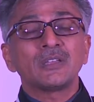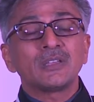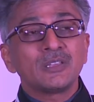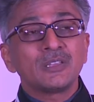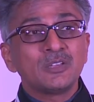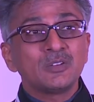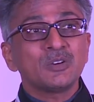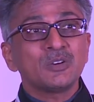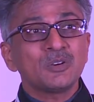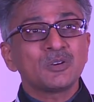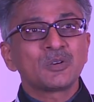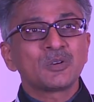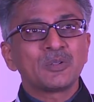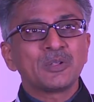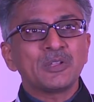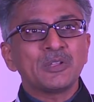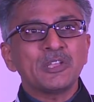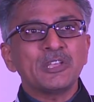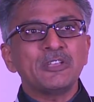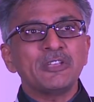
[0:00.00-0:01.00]
You know,
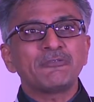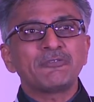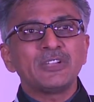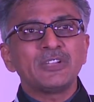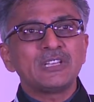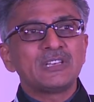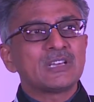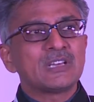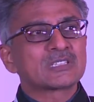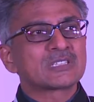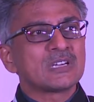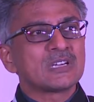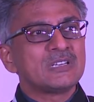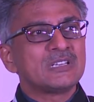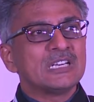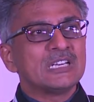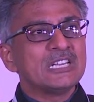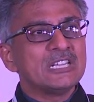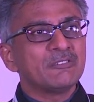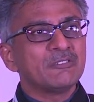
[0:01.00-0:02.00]
if he doesn't
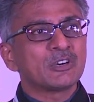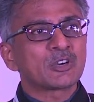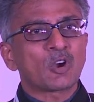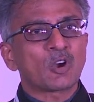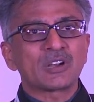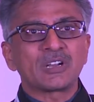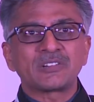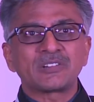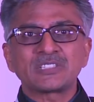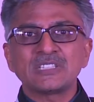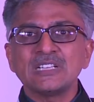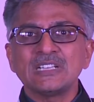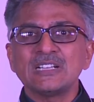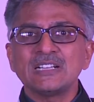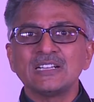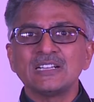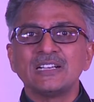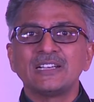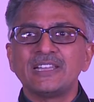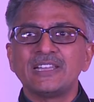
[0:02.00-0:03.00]
deliver on
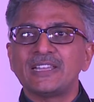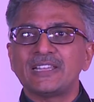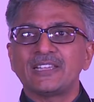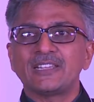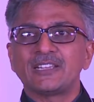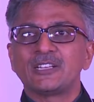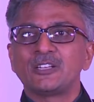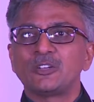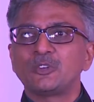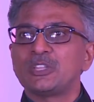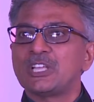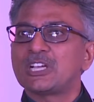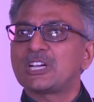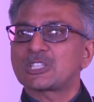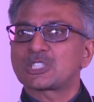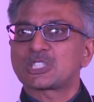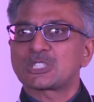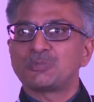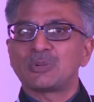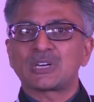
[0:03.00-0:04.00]
single day to the
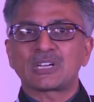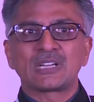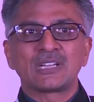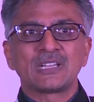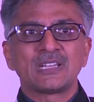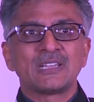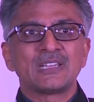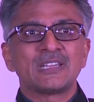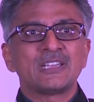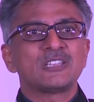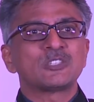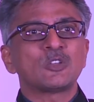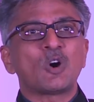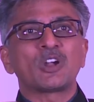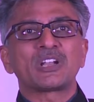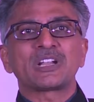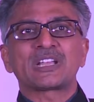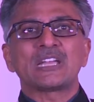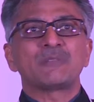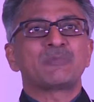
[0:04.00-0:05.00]
customer, his
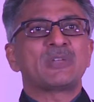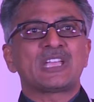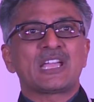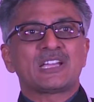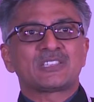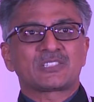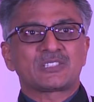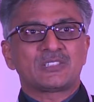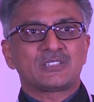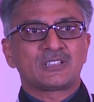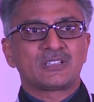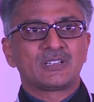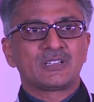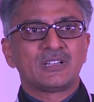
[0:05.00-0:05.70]
order can be cancelled.